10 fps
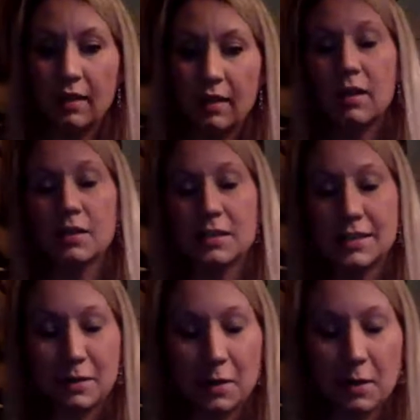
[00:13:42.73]
And not to
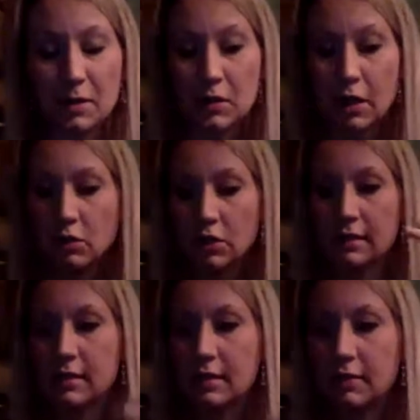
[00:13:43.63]
say I don't have my
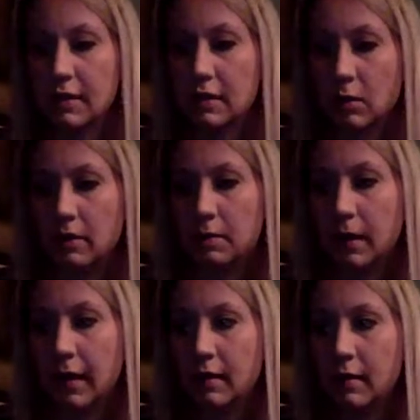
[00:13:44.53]
challenges and stuff I deal with,
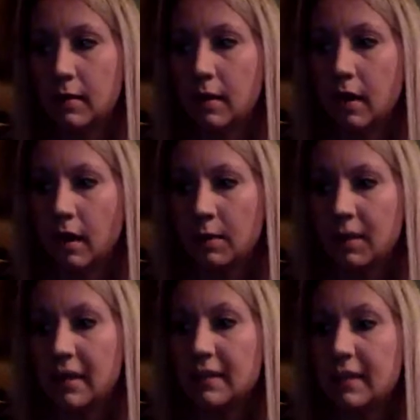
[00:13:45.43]
but
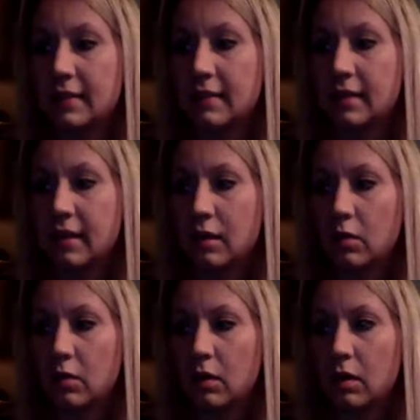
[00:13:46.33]
they said
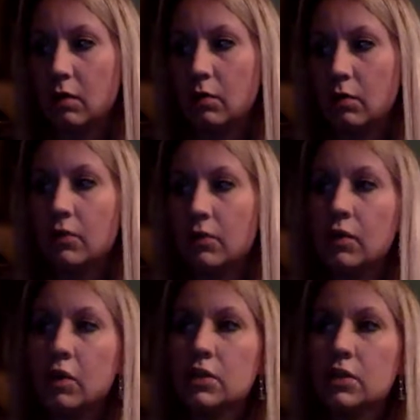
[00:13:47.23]
the
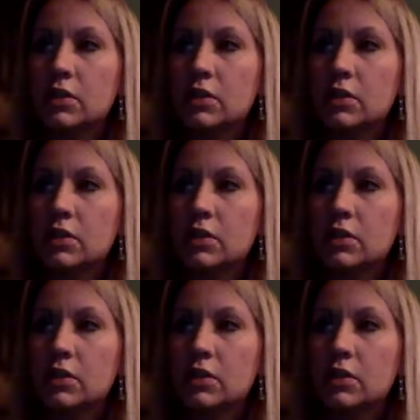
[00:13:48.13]
reverse is.